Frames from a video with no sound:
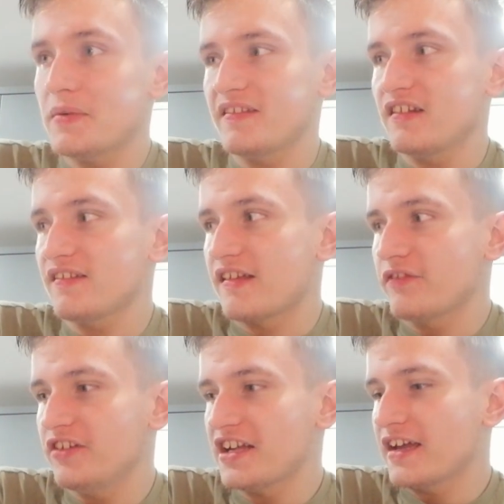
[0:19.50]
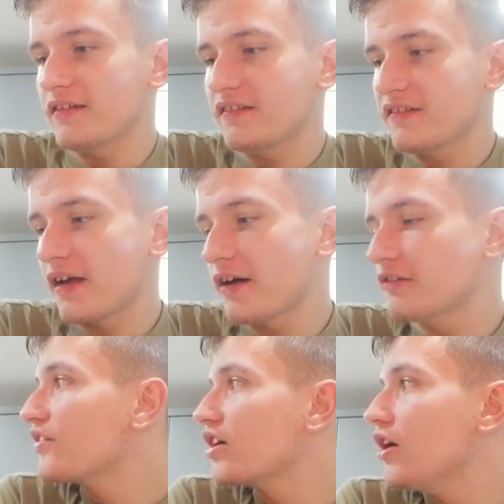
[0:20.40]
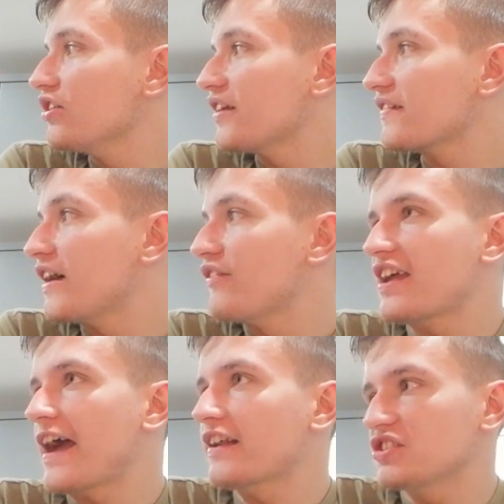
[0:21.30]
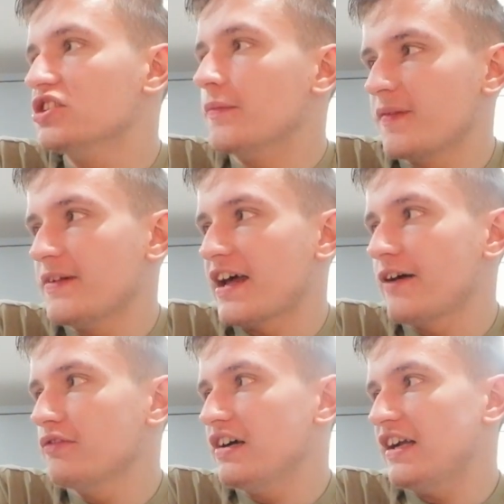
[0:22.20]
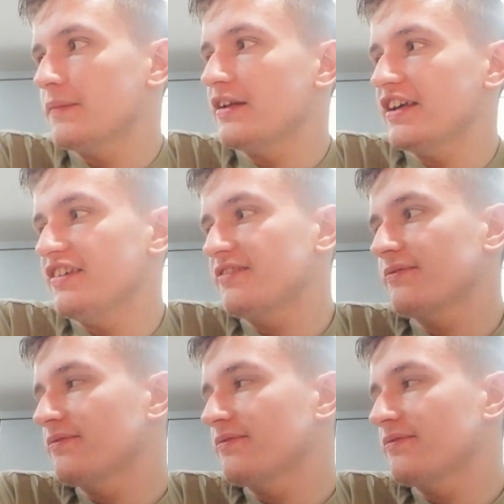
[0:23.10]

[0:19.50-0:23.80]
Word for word: busy these last few days. So I think all oh, that's kind of like catching up to me now, and I'm like